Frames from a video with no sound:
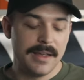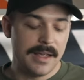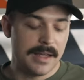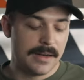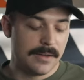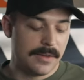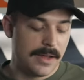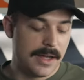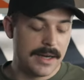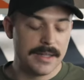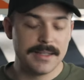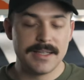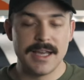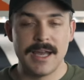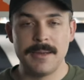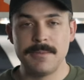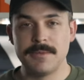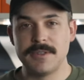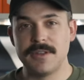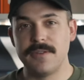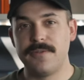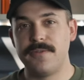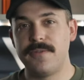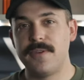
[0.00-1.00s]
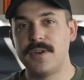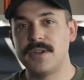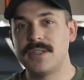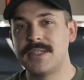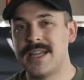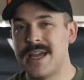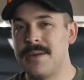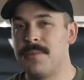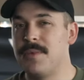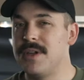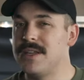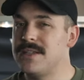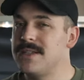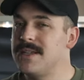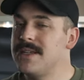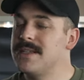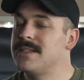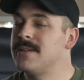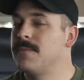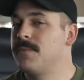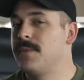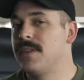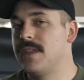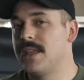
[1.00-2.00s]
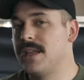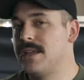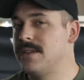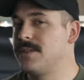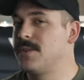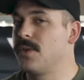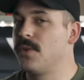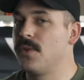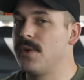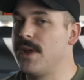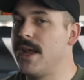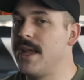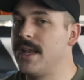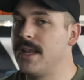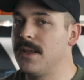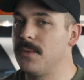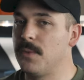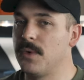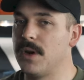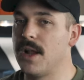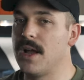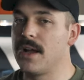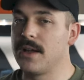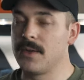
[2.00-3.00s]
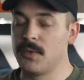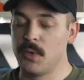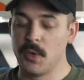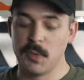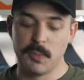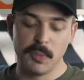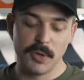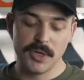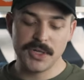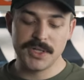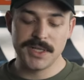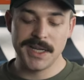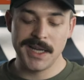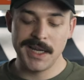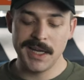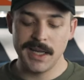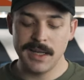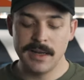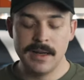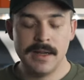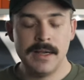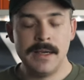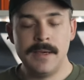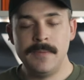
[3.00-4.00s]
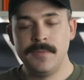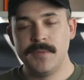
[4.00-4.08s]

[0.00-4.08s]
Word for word: And a lot of times the first time we see something that he's created, we're not going to appreciate it.